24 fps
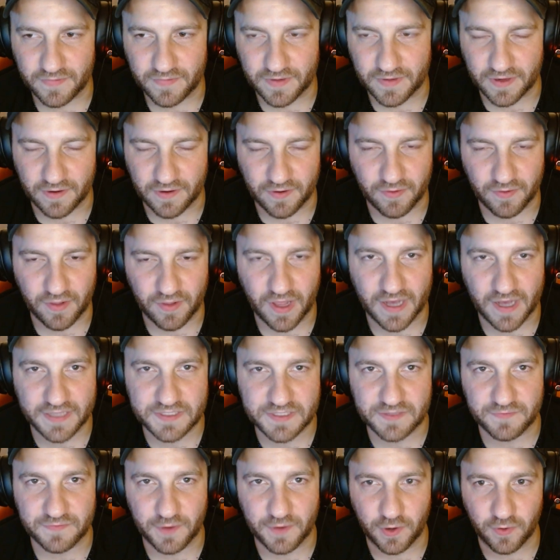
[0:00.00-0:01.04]

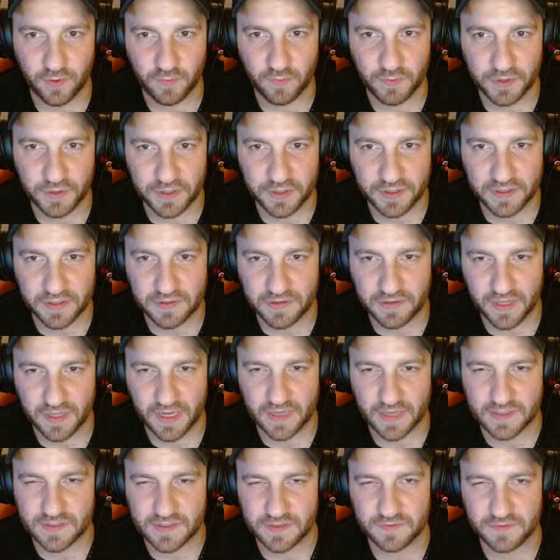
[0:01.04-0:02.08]
lots of homework,
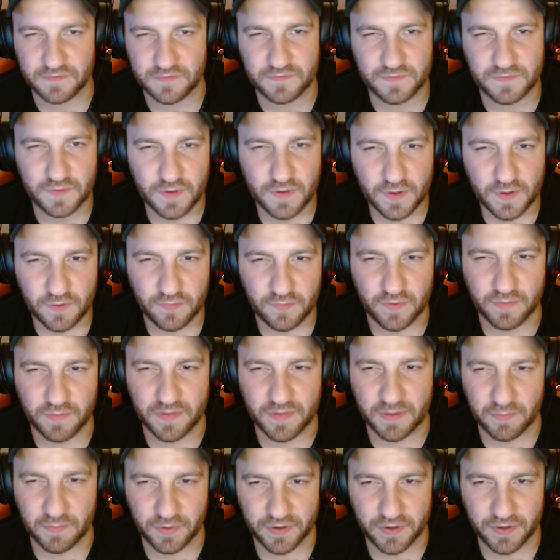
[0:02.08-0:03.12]
lots of
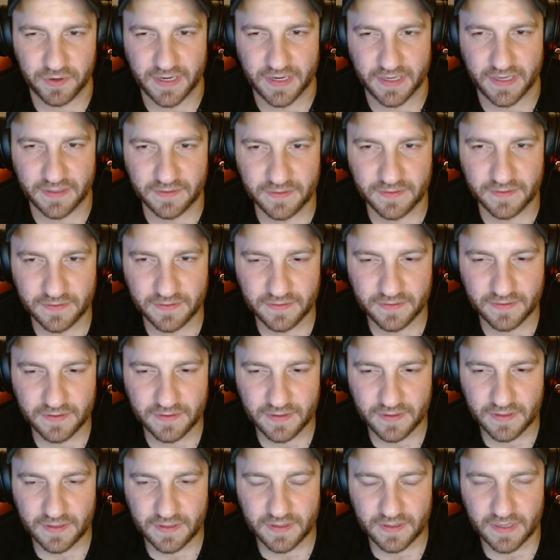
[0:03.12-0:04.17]
remembering,
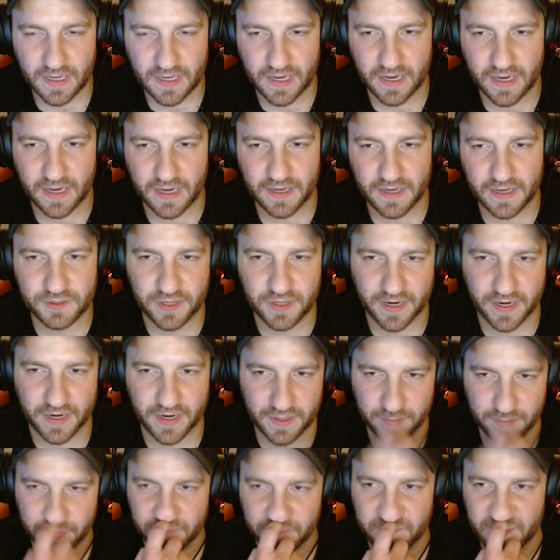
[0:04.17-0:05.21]
trying
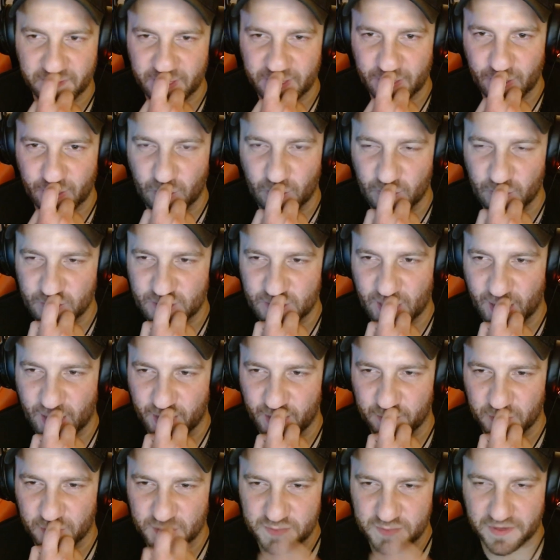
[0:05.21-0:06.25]
to prevent
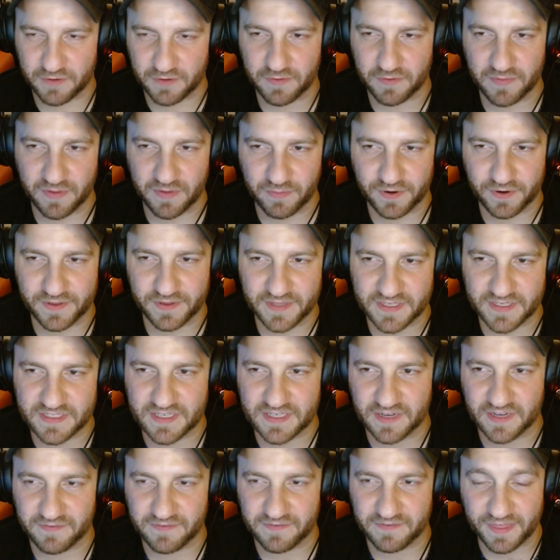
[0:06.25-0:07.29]
Alzheimer's by remembering this
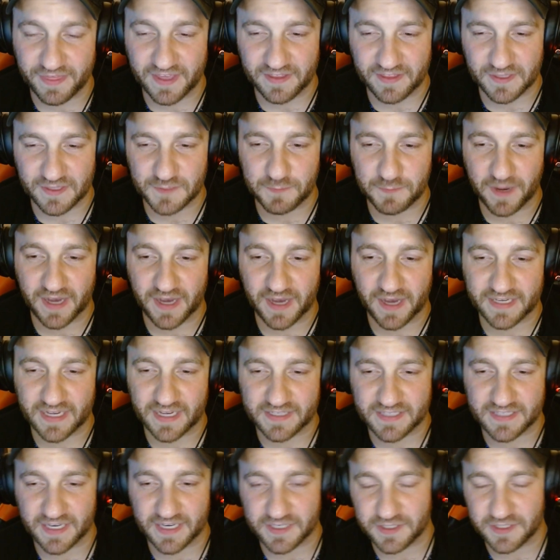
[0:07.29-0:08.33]
stuff. I think this
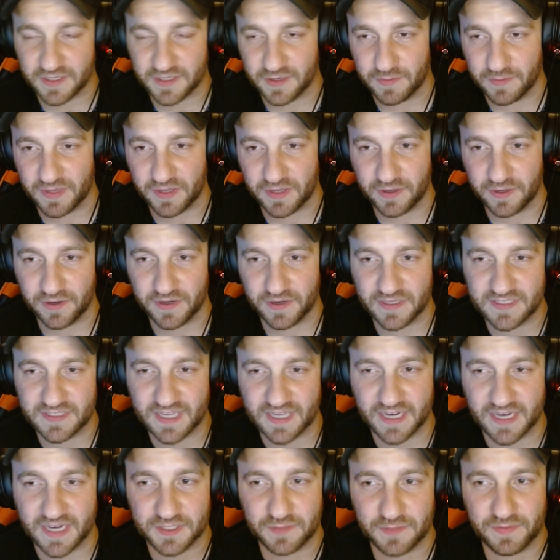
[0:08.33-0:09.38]
podcast is actually going to be good. It's
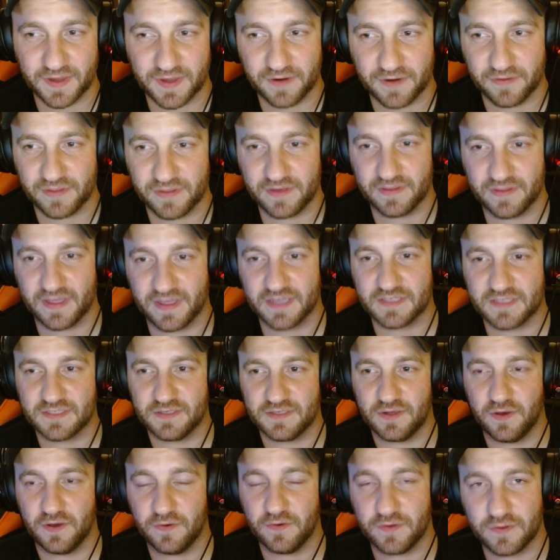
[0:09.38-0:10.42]
actually better than like
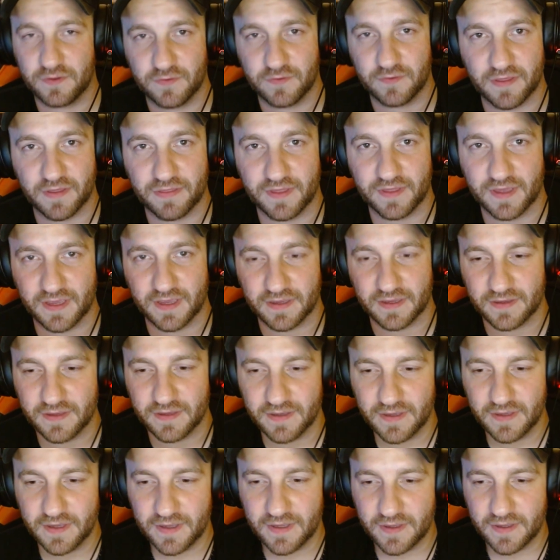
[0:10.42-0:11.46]
Sudoku, I think,
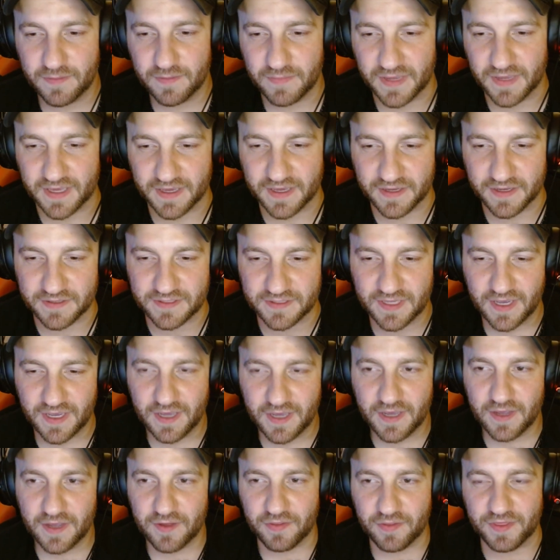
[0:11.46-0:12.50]
because
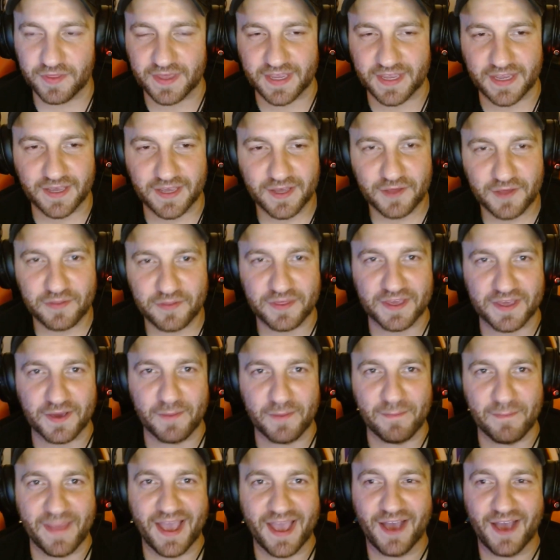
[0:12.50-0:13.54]
the
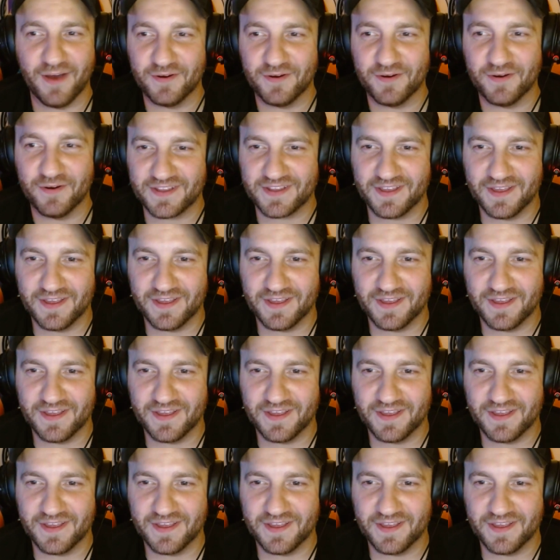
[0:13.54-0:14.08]
amount